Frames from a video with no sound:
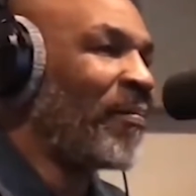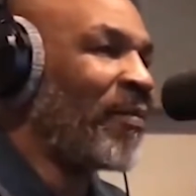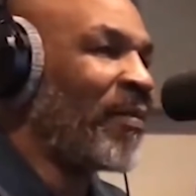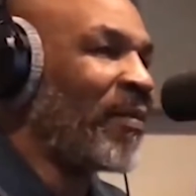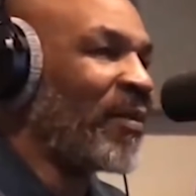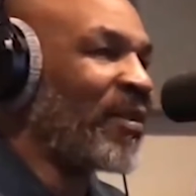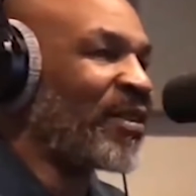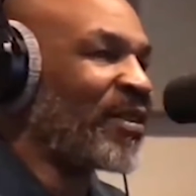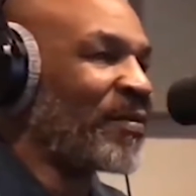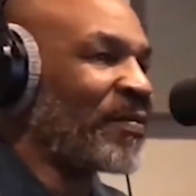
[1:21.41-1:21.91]

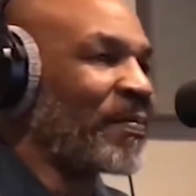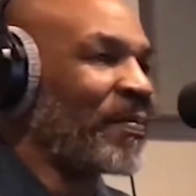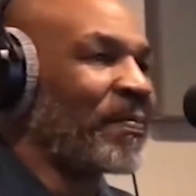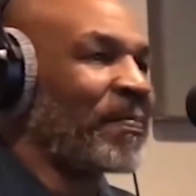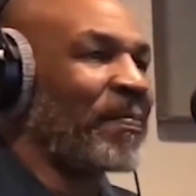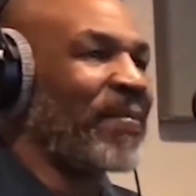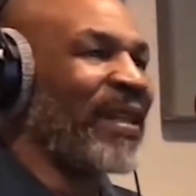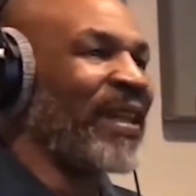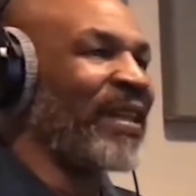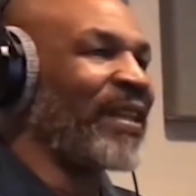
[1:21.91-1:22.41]
Tyson made
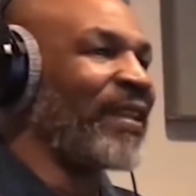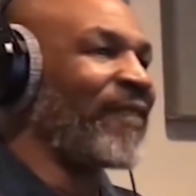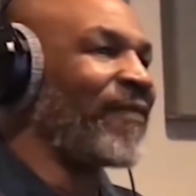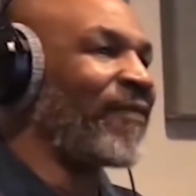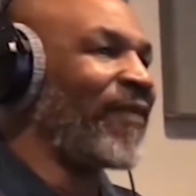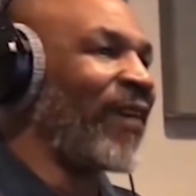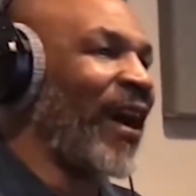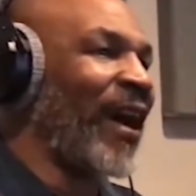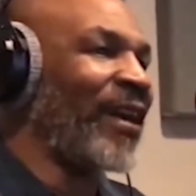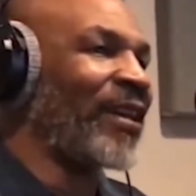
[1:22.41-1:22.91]
his return
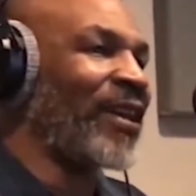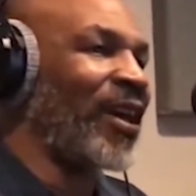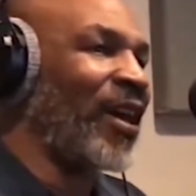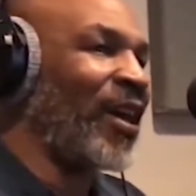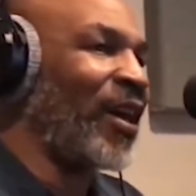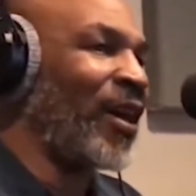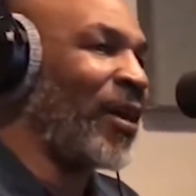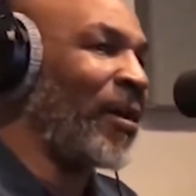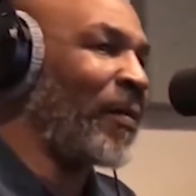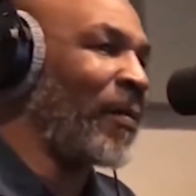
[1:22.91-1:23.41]
to the ring
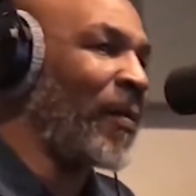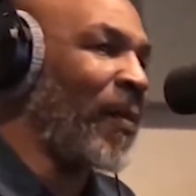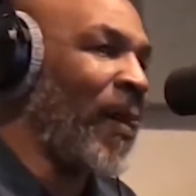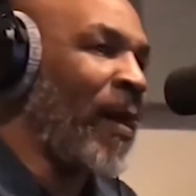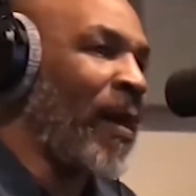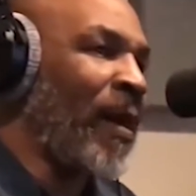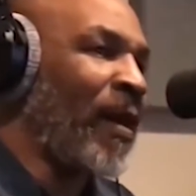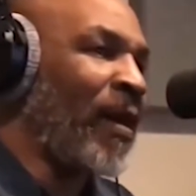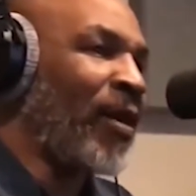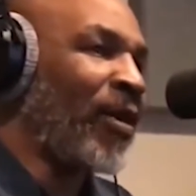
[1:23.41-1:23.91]
last
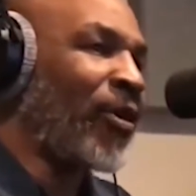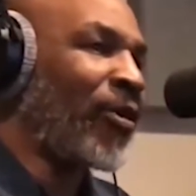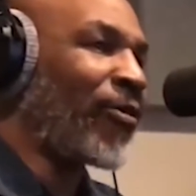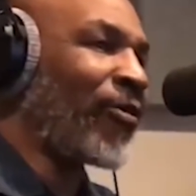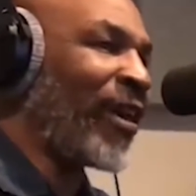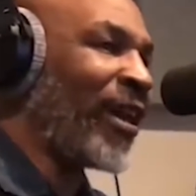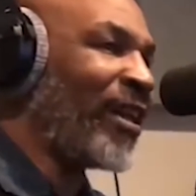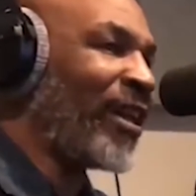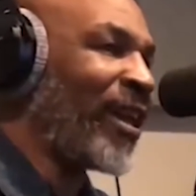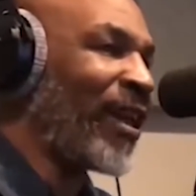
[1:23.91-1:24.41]
year in an
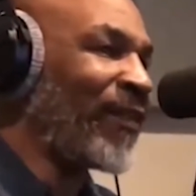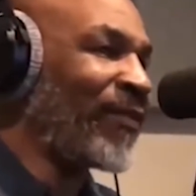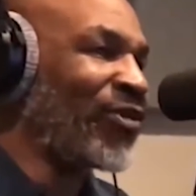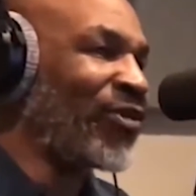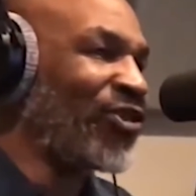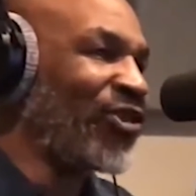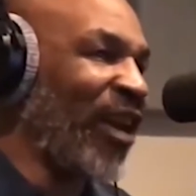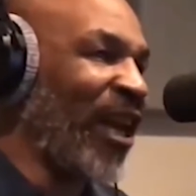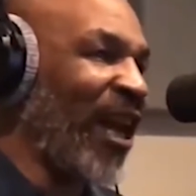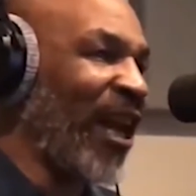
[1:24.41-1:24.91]
exhibition
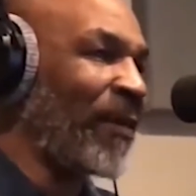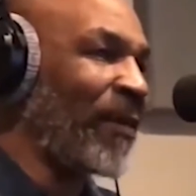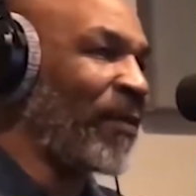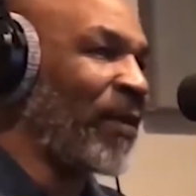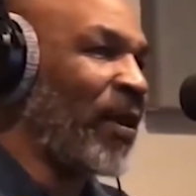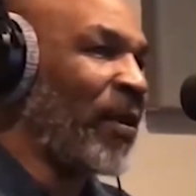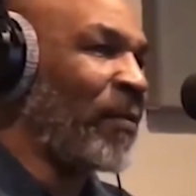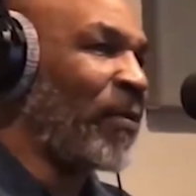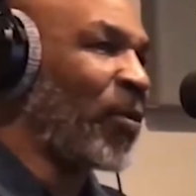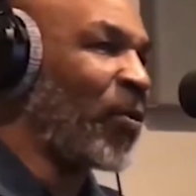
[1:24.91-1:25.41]
fight against
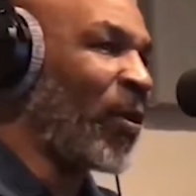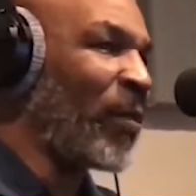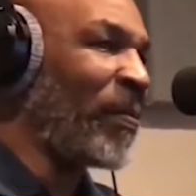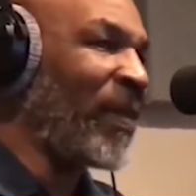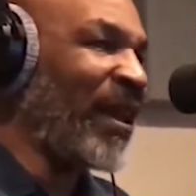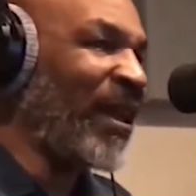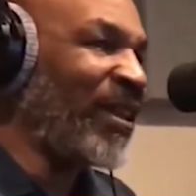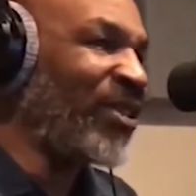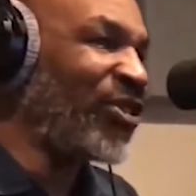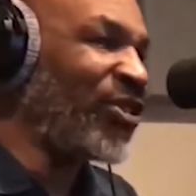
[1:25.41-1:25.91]
fellow
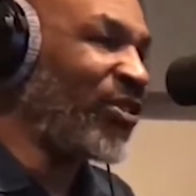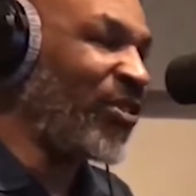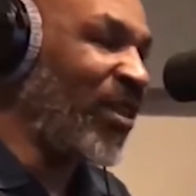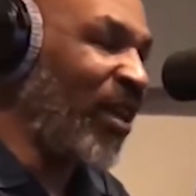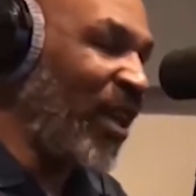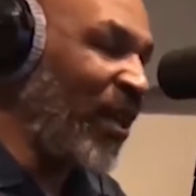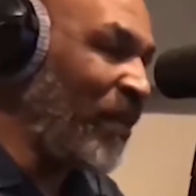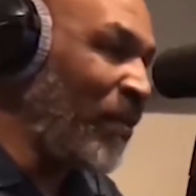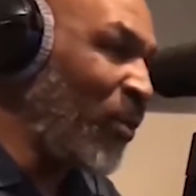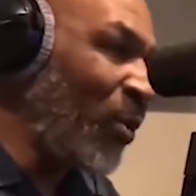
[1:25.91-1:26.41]
veteran Roy
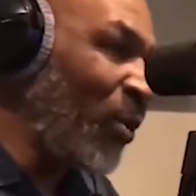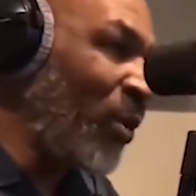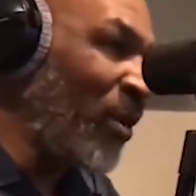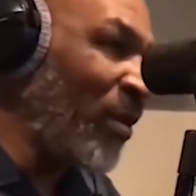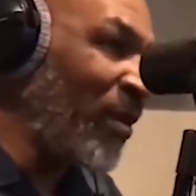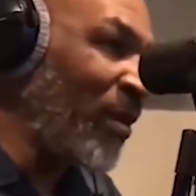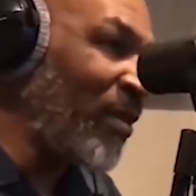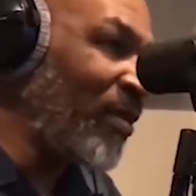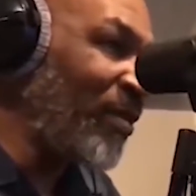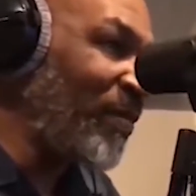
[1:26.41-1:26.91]
Jones Jr.
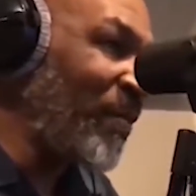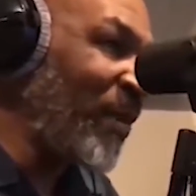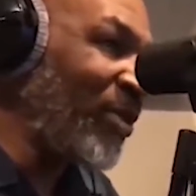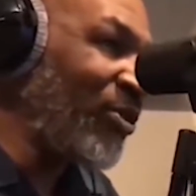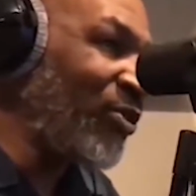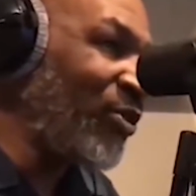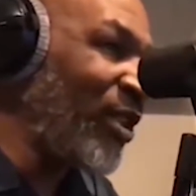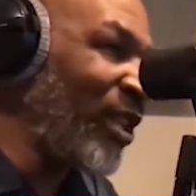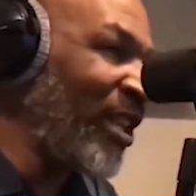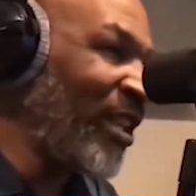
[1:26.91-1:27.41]

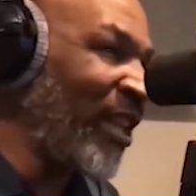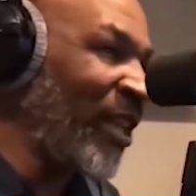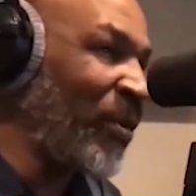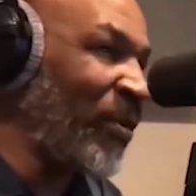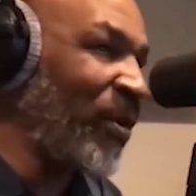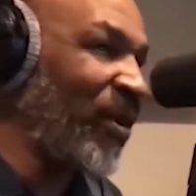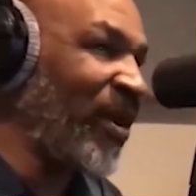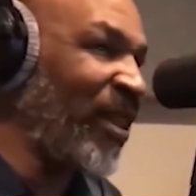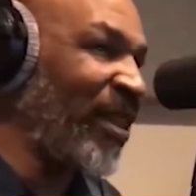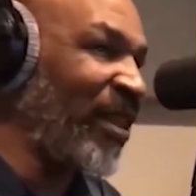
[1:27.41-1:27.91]
It was
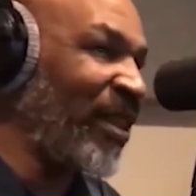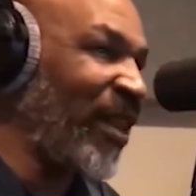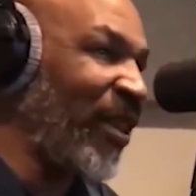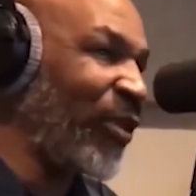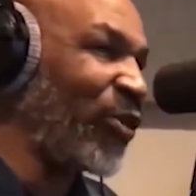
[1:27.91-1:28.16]
Tyson's